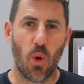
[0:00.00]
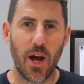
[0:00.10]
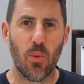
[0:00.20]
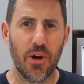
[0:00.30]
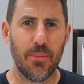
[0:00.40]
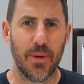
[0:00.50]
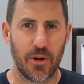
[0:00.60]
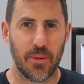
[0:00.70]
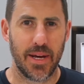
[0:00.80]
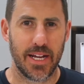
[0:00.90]
Why would a
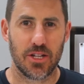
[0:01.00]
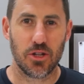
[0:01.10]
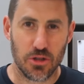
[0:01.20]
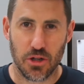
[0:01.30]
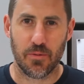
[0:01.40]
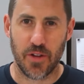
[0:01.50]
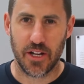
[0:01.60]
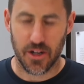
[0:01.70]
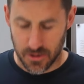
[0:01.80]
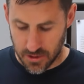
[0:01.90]
builder make YouTube
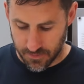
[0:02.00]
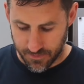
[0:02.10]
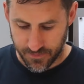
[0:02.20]
videos?